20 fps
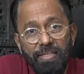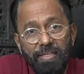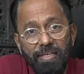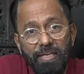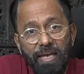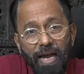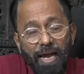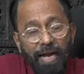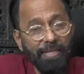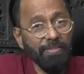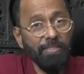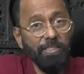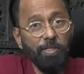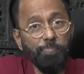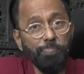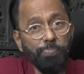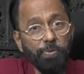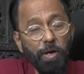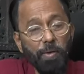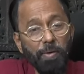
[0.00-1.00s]

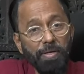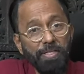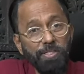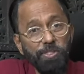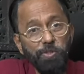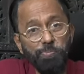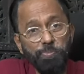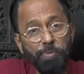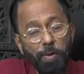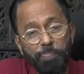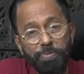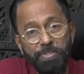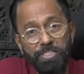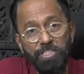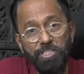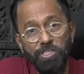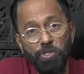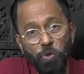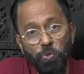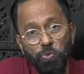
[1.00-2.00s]
and his
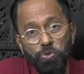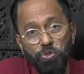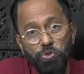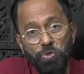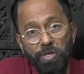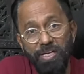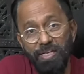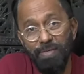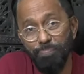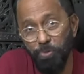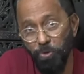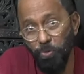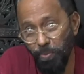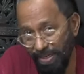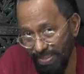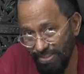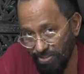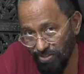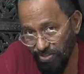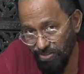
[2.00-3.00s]
property goes to her
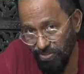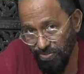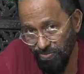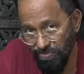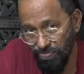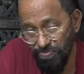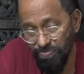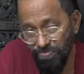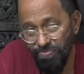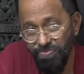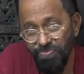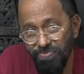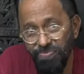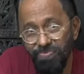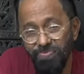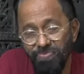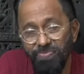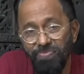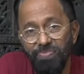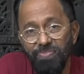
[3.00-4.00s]
provided.
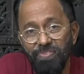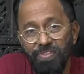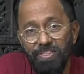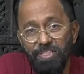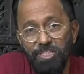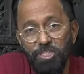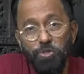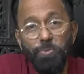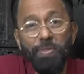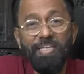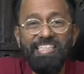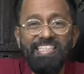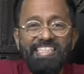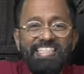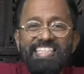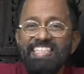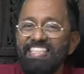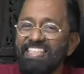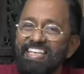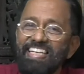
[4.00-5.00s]
20
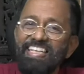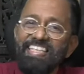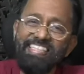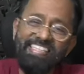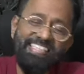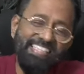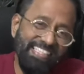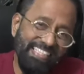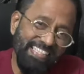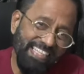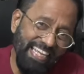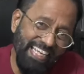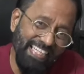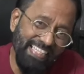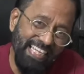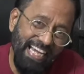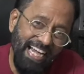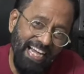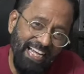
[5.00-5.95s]
years later,